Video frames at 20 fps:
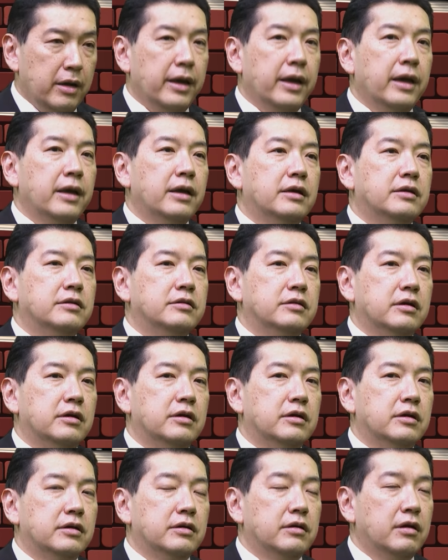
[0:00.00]

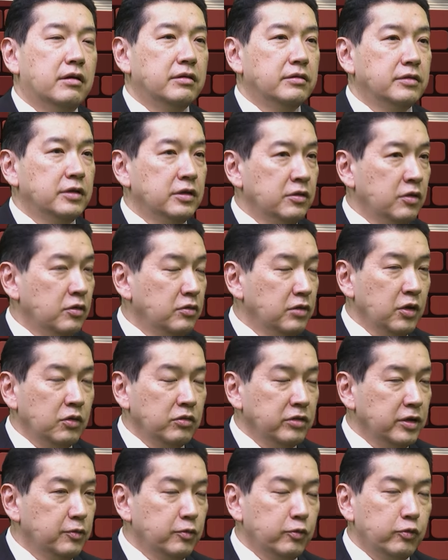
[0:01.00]
And, you know, the
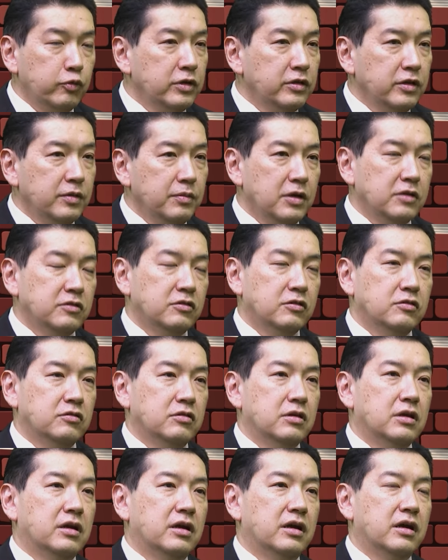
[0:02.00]
only really message
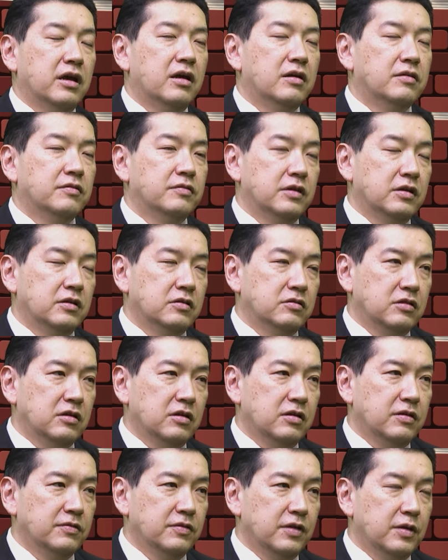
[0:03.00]
that I have is
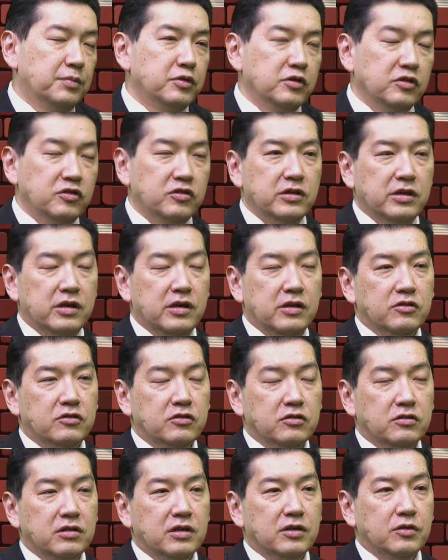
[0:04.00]
of
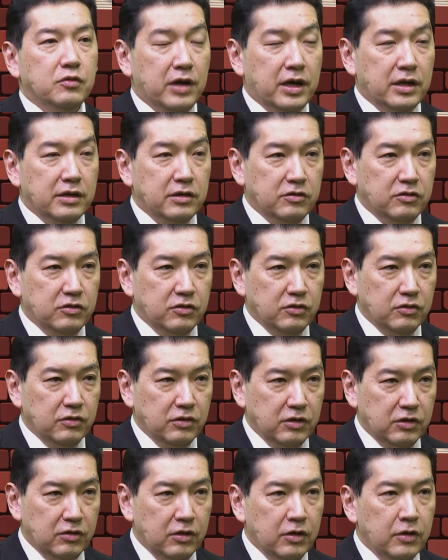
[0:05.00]
appreciation and
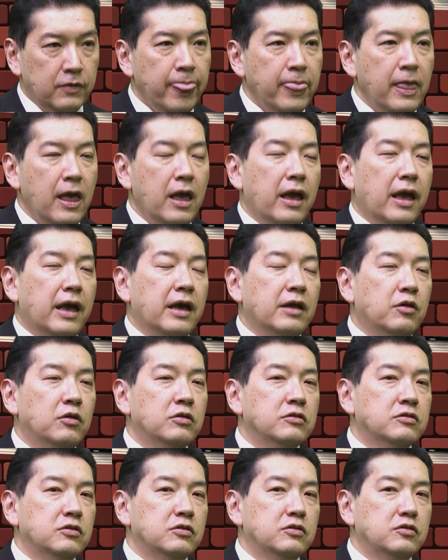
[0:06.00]
gratitude, you know, and
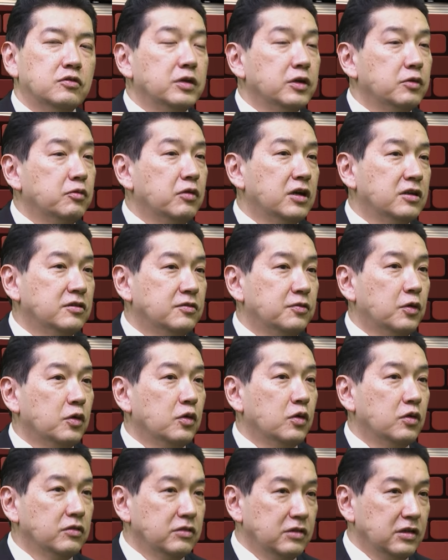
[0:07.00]
also to request for
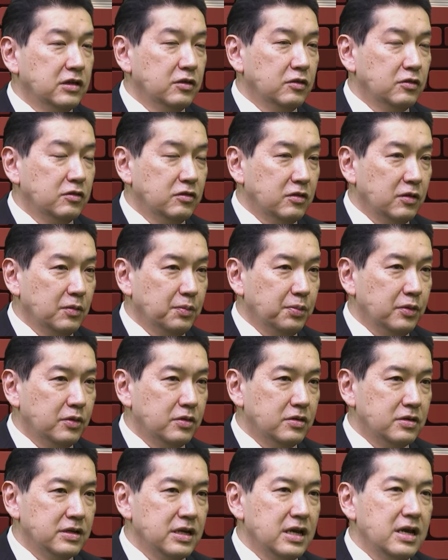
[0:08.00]
continued support